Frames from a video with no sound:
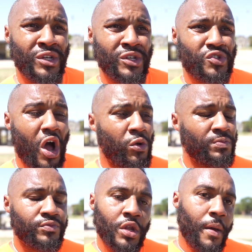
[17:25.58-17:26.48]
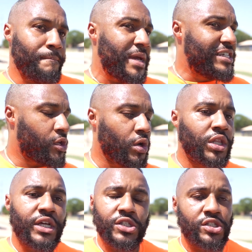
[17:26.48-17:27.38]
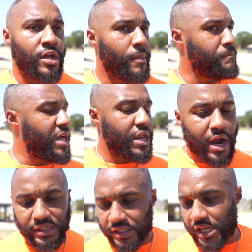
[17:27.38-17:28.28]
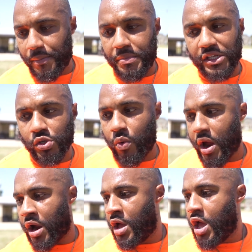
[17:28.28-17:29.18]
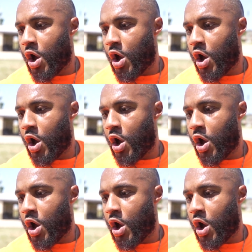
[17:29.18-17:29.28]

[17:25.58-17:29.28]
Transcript: So beast on a leash. Be there, as I said, be square.